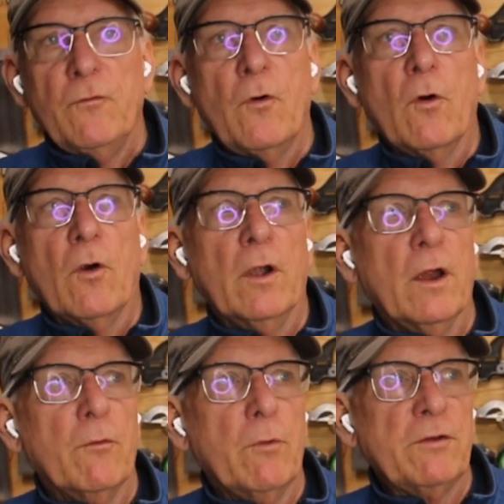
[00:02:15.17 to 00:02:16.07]
for
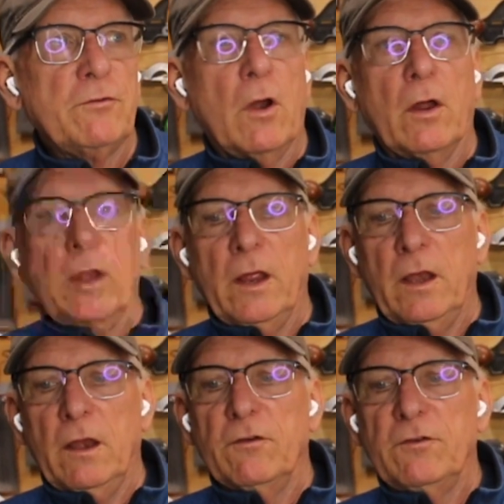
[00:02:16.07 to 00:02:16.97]
a restaurant
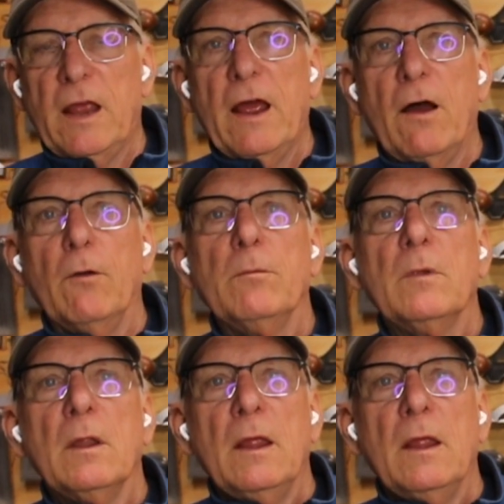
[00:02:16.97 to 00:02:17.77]
in his town.